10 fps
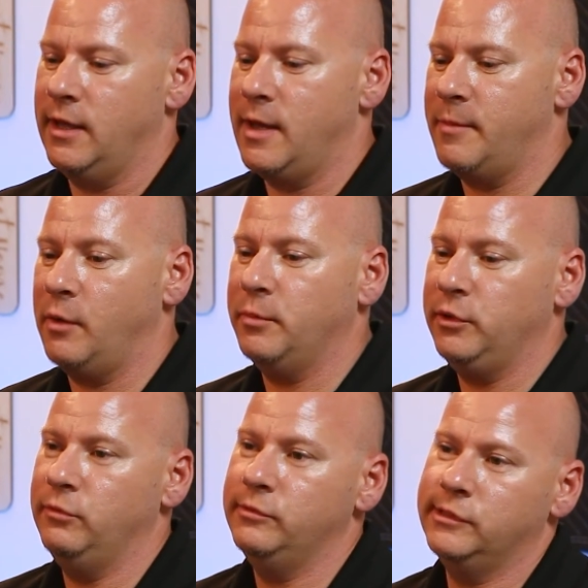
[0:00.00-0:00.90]
I'm
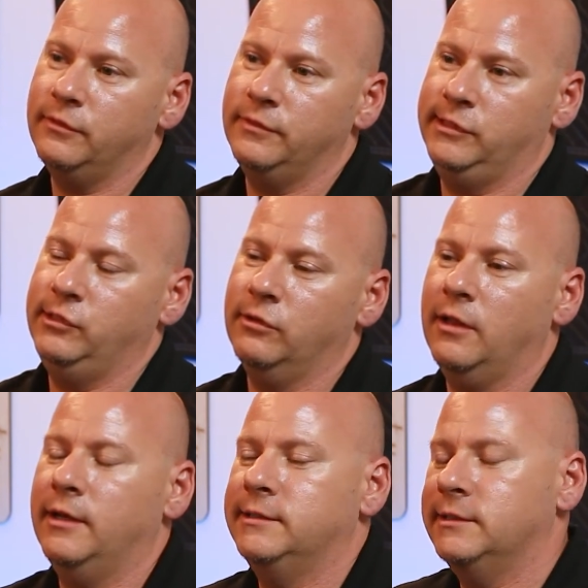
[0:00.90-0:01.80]
helping you service your
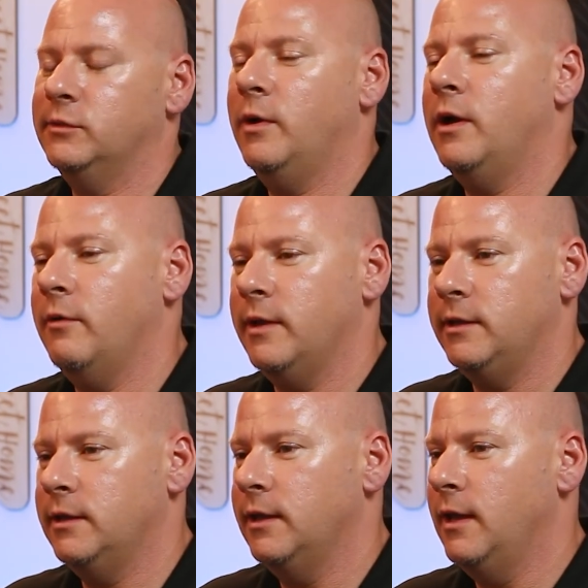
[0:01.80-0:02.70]
clients as well.
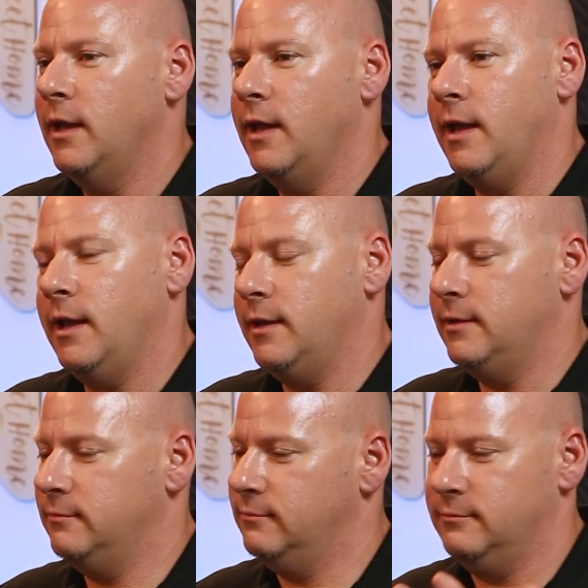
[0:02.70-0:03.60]
And that's awesome. And